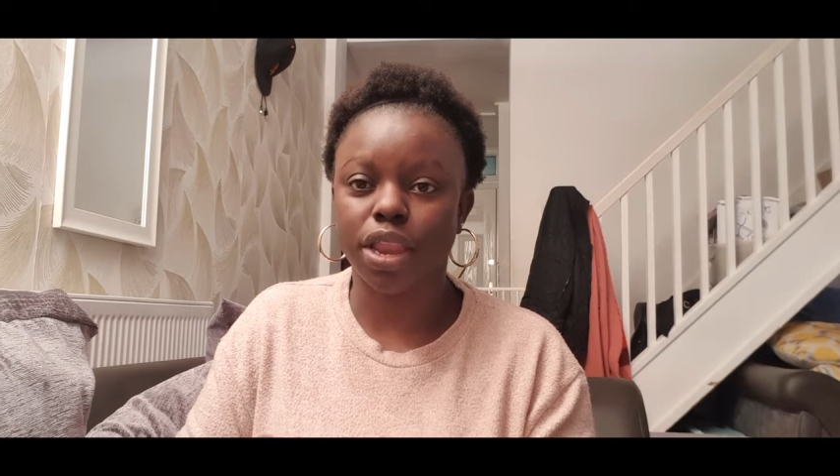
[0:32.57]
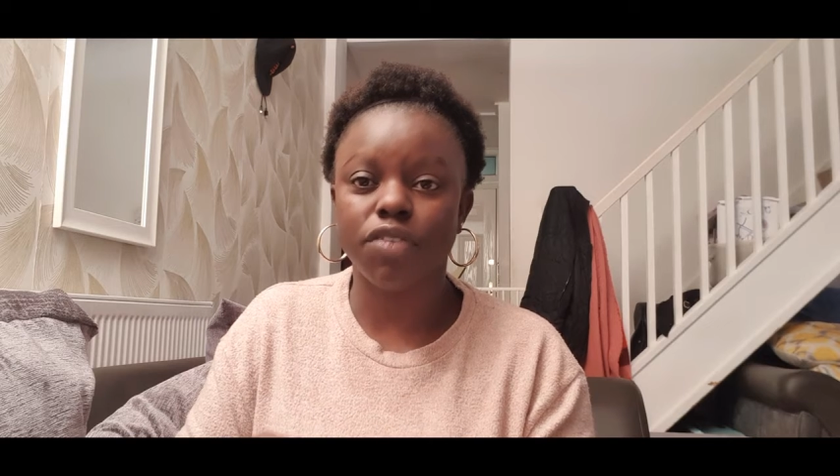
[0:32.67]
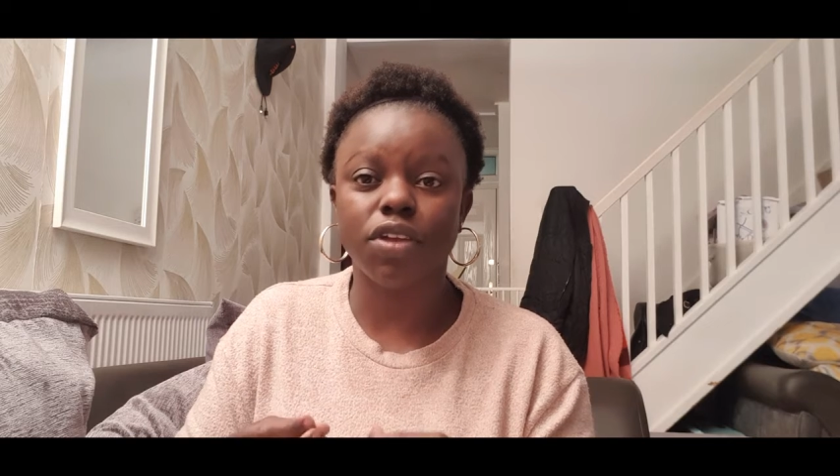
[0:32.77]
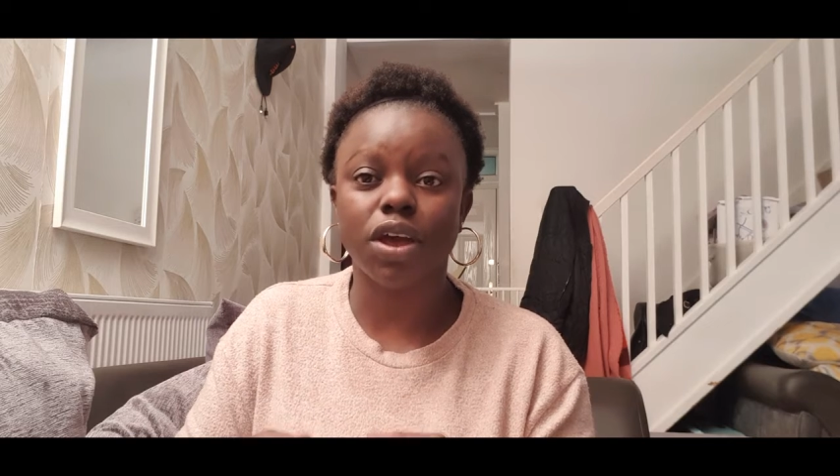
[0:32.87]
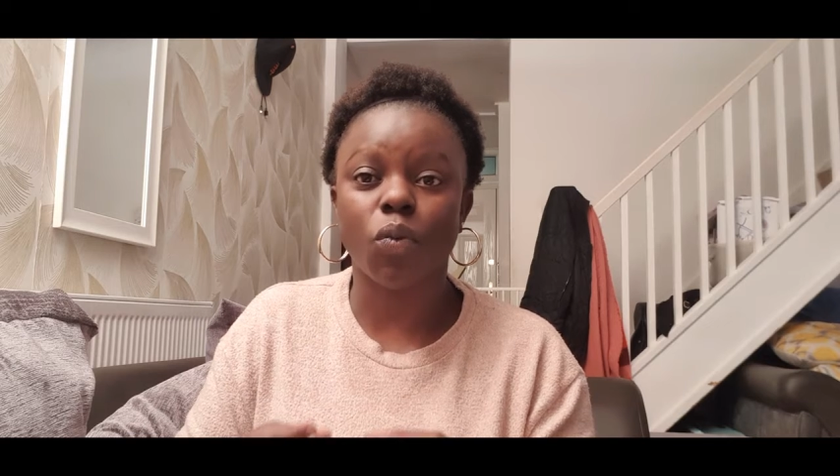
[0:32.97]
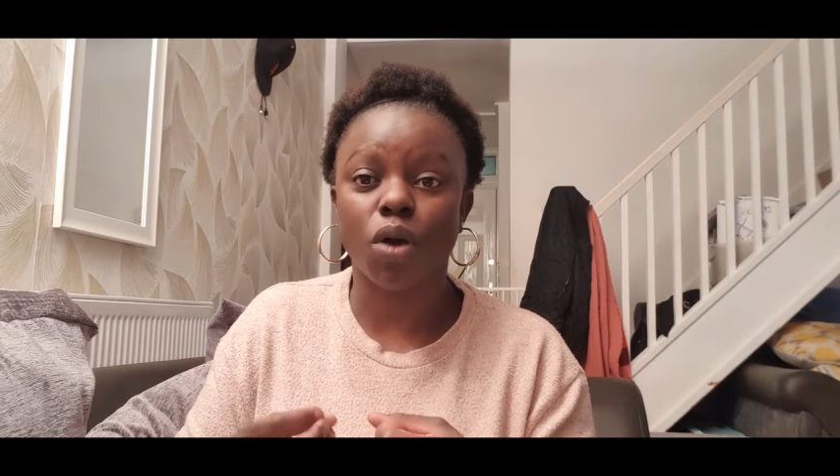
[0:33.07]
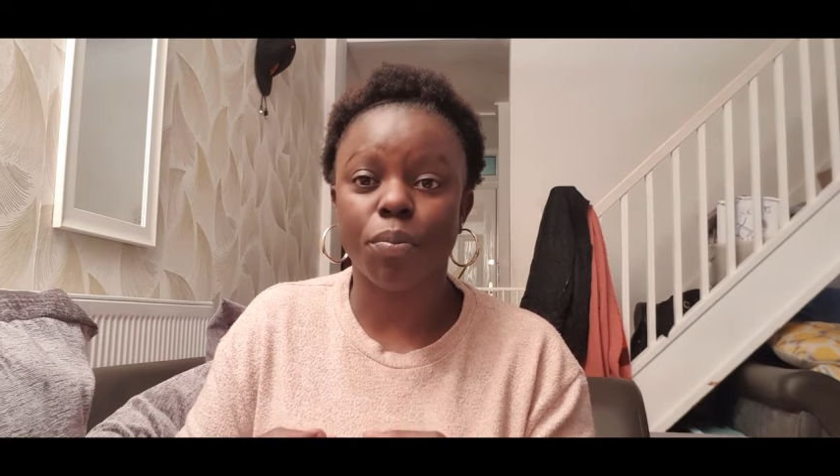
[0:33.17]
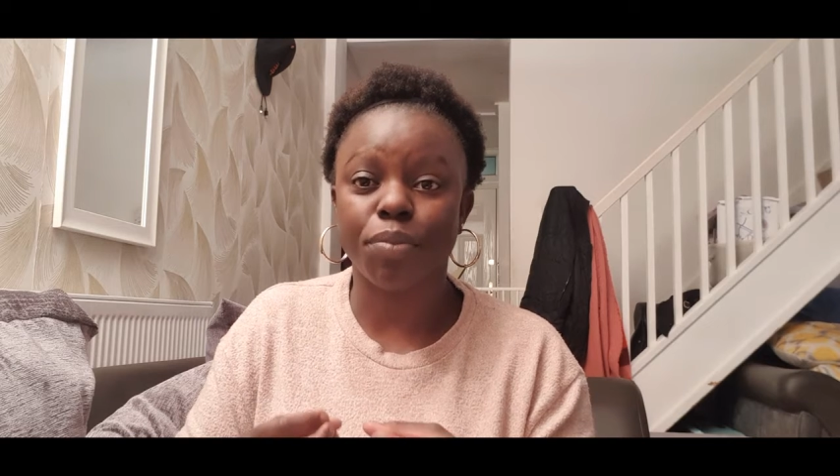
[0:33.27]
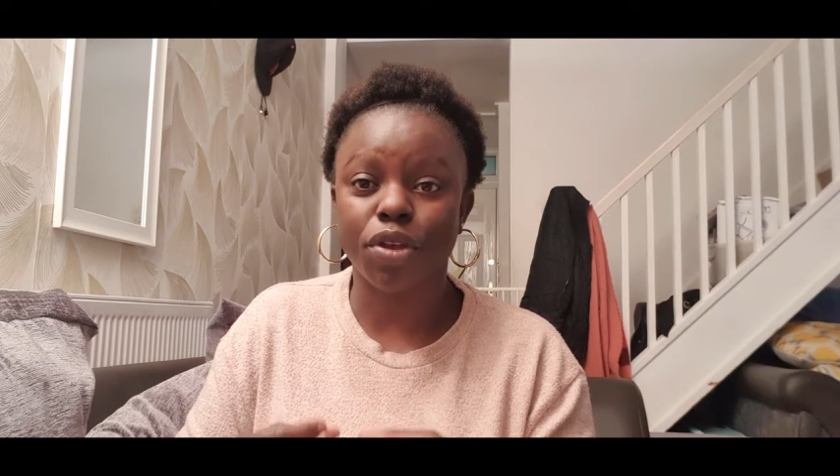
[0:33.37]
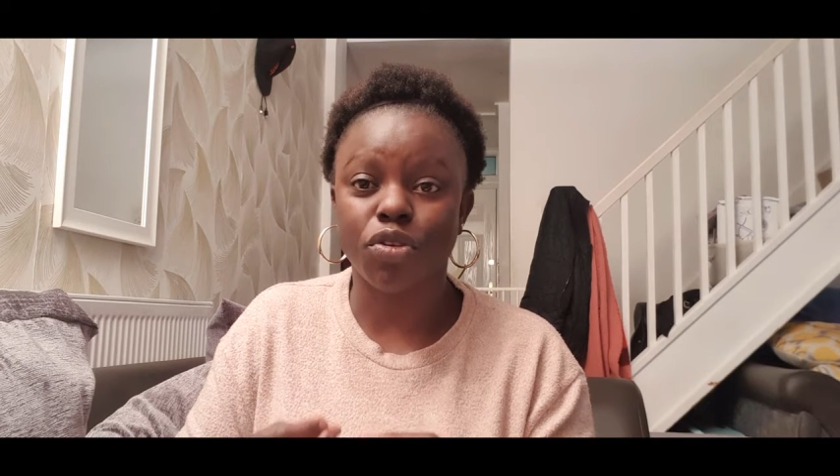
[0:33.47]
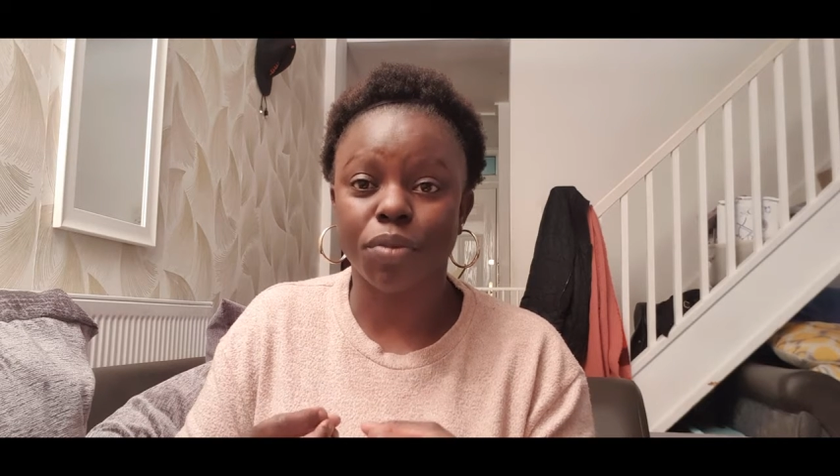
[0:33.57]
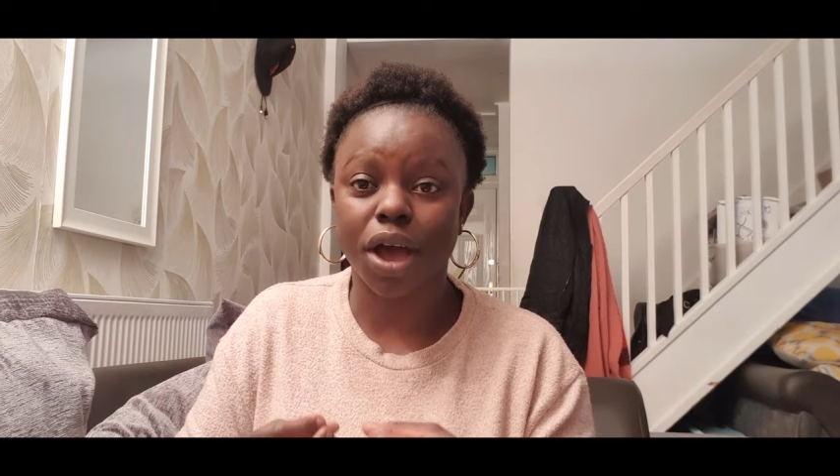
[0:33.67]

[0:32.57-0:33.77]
Even a 1-bedroom